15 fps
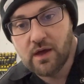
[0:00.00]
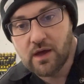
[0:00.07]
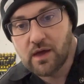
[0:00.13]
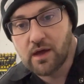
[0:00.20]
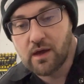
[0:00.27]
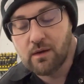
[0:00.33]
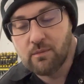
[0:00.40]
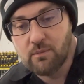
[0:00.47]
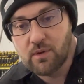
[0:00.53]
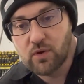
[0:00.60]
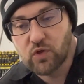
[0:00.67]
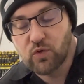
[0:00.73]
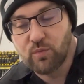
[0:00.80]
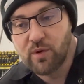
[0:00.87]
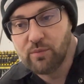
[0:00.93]
I
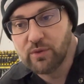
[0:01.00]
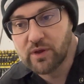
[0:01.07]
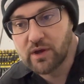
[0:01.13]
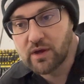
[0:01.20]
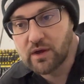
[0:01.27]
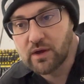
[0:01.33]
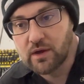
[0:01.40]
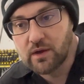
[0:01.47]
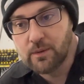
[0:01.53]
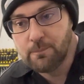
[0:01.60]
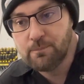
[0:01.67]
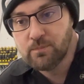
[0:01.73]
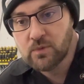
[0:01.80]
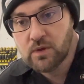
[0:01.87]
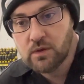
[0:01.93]
should probably get a
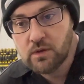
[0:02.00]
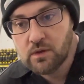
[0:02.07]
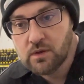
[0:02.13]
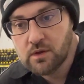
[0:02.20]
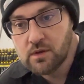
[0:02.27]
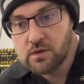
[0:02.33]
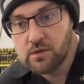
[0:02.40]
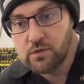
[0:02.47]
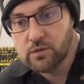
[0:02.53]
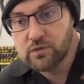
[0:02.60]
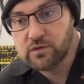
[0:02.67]
little